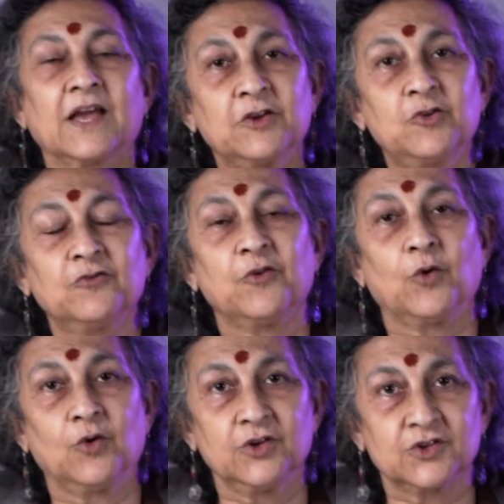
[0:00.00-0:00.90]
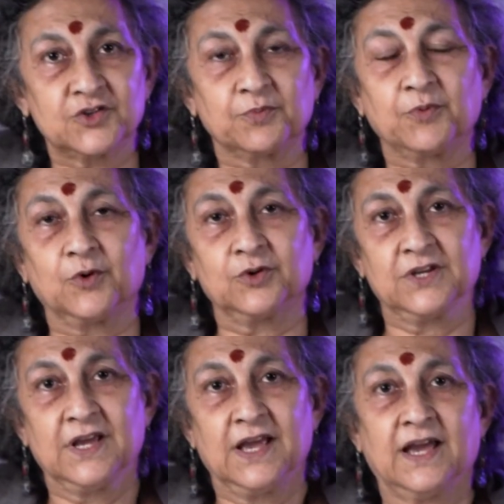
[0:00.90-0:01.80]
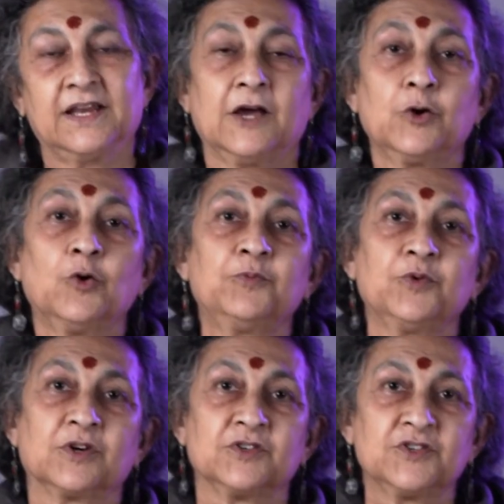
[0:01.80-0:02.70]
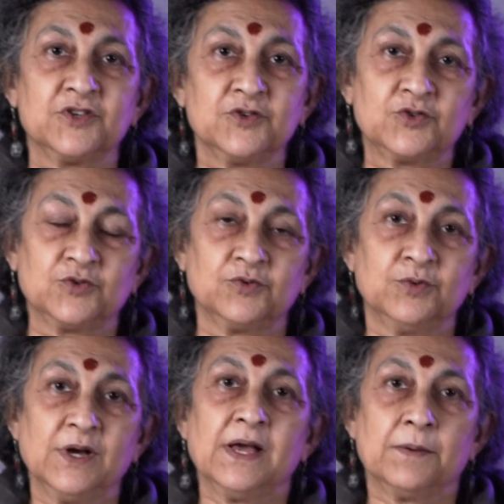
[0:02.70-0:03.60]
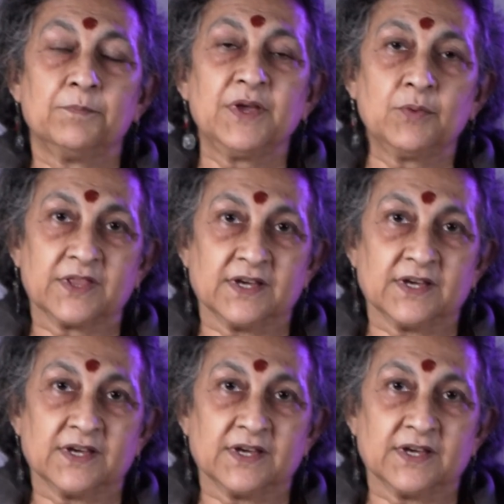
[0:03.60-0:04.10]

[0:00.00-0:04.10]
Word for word: Thank you for all your support, and I hope you continue to be with